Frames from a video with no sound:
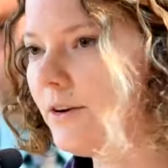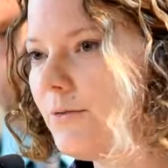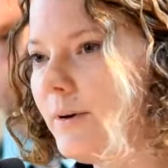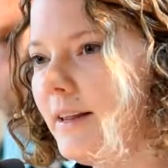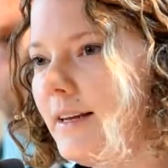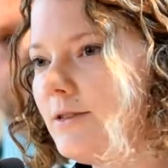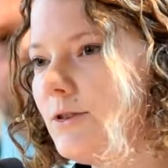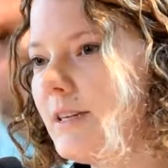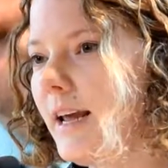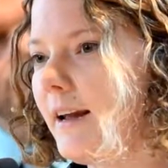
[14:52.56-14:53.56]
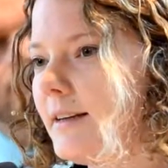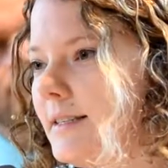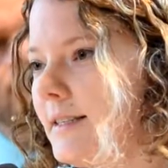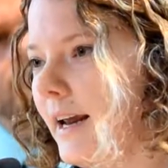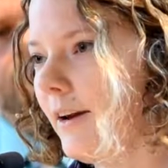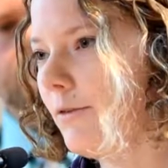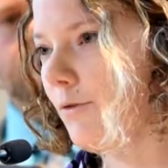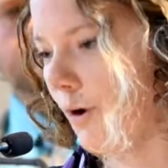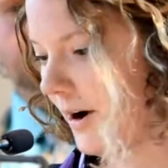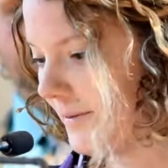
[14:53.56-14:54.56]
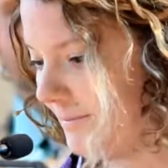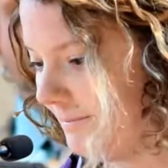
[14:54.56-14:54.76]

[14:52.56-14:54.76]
are you willing to take a stand for?